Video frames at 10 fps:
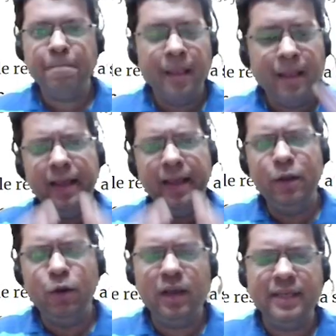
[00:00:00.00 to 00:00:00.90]
Hello
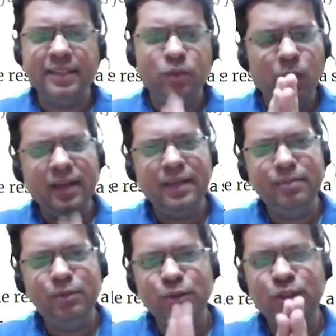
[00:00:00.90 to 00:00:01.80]
guys, welcome to
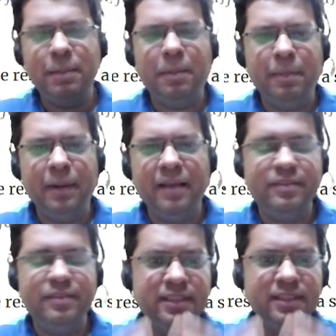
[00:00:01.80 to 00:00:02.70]
Step Up Lives.
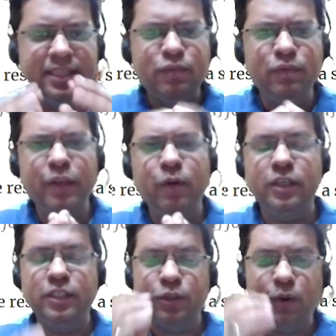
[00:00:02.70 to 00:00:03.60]
This video is
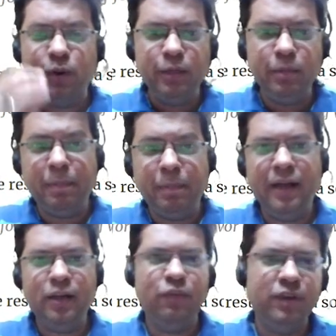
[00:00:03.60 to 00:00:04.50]
going to be part
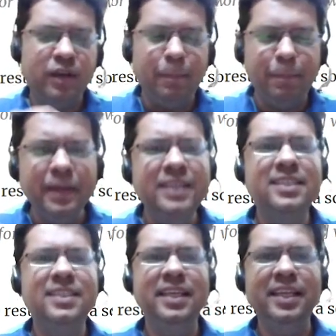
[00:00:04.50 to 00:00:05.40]
of a complete
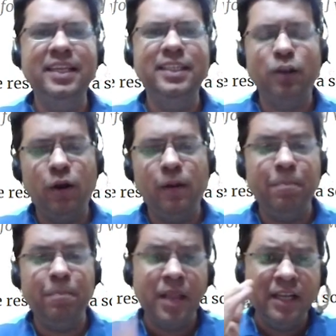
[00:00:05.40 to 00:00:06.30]
series on
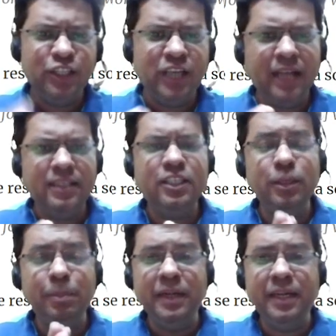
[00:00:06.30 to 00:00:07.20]

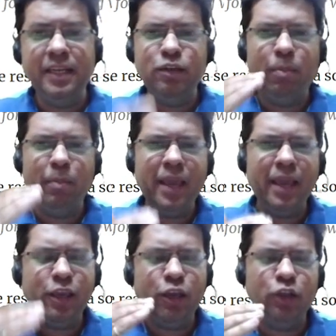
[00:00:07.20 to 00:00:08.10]
ChatGPT to make
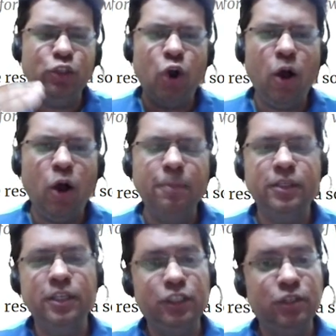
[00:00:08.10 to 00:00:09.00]
your job
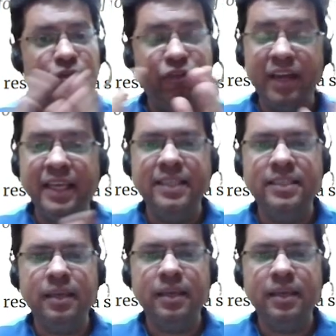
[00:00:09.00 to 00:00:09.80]
search very easy.